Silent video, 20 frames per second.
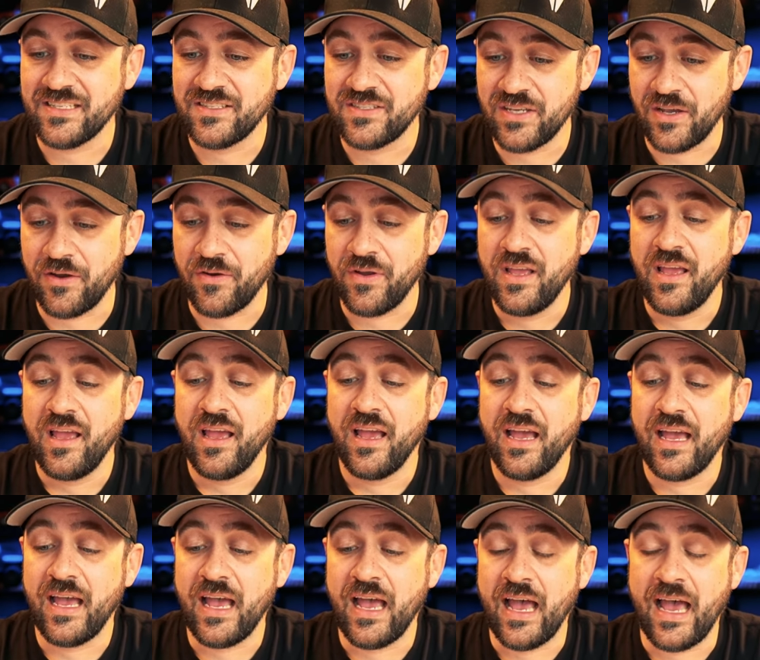So
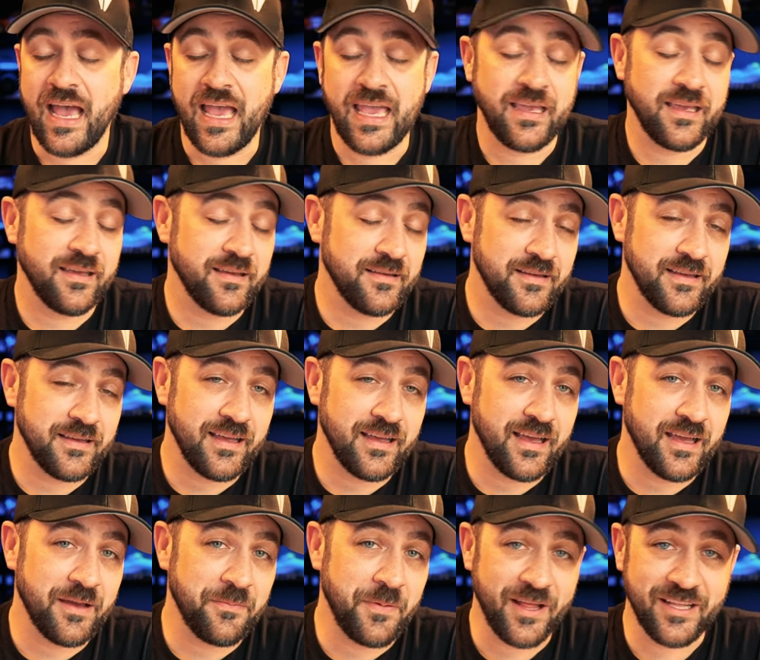I
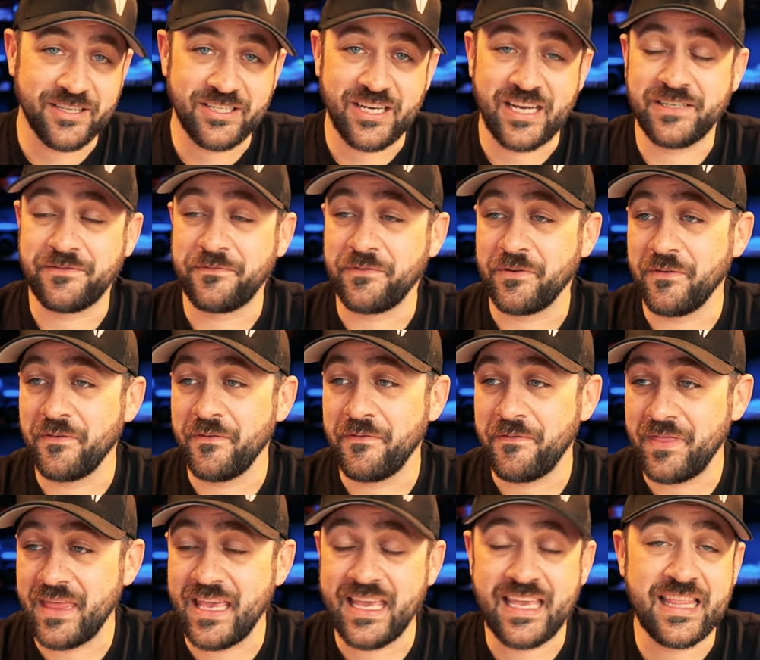apologize for
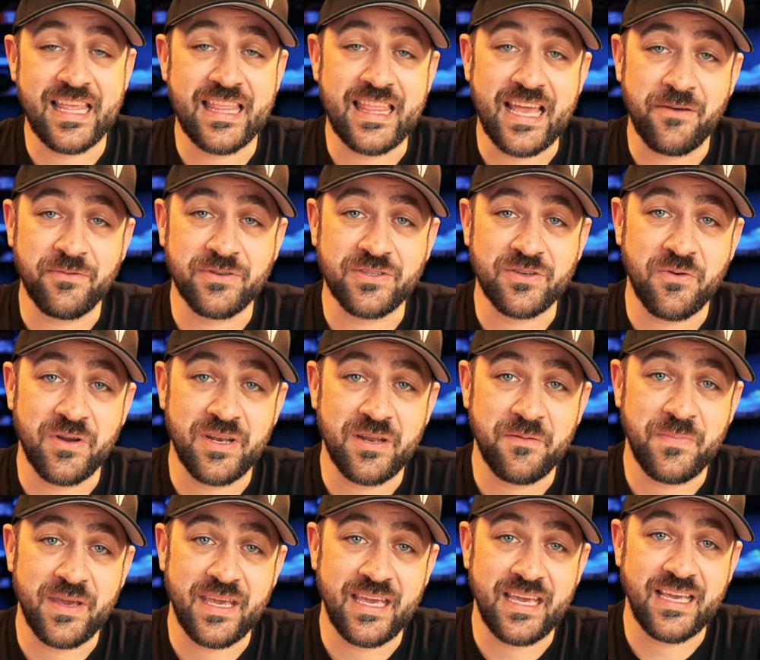thinking that that was going to
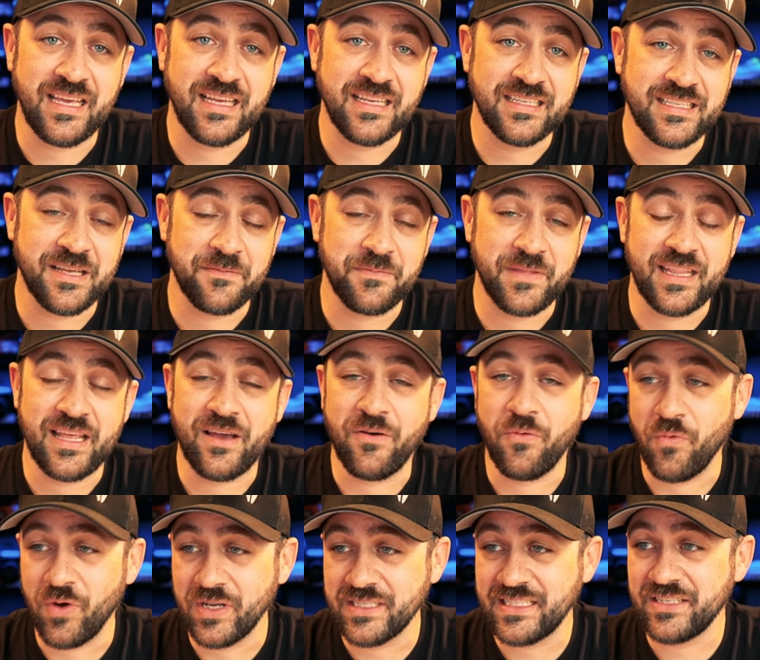be something that
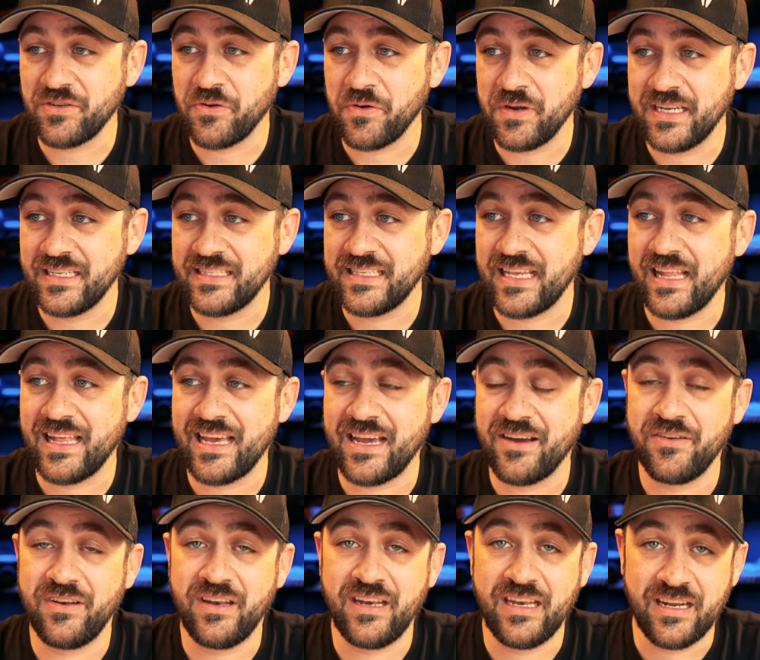wasn't going to sell
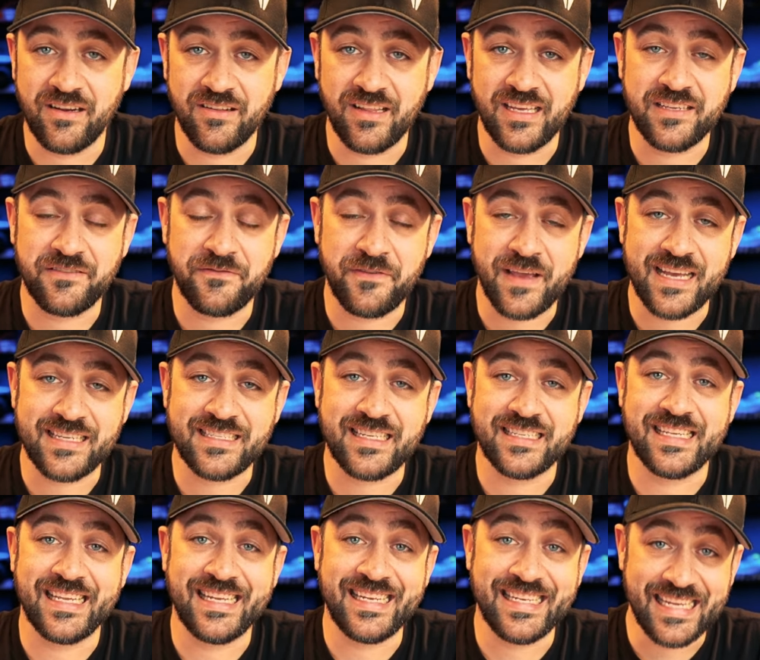out nearly as fast
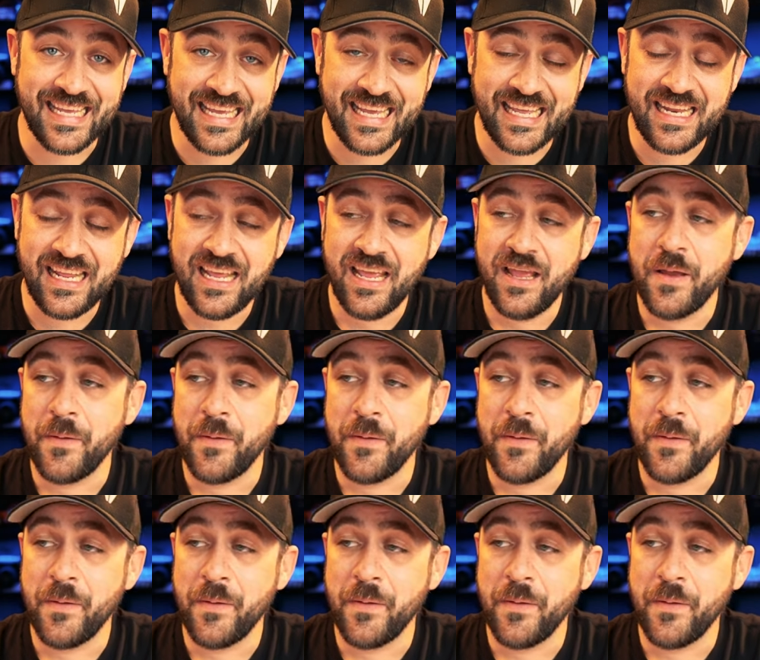as it did.